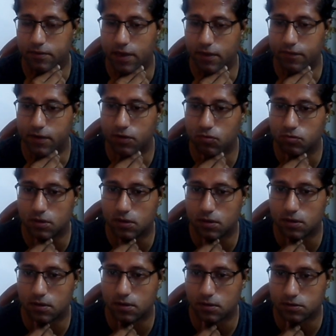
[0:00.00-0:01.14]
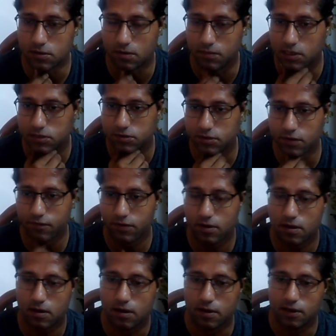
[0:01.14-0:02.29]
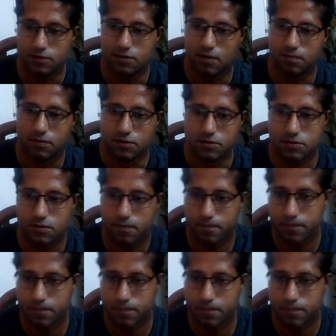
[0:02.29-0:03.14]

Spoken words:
into some illustrative examples.